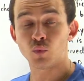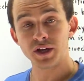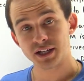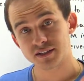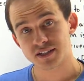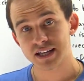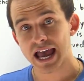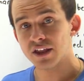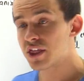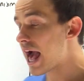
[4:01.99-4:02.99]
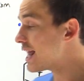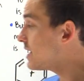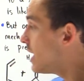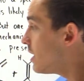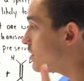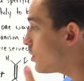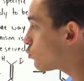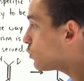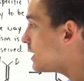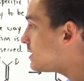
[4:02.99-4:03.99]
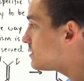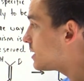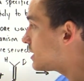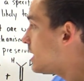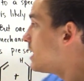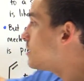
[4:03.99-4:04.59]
We can say that the reason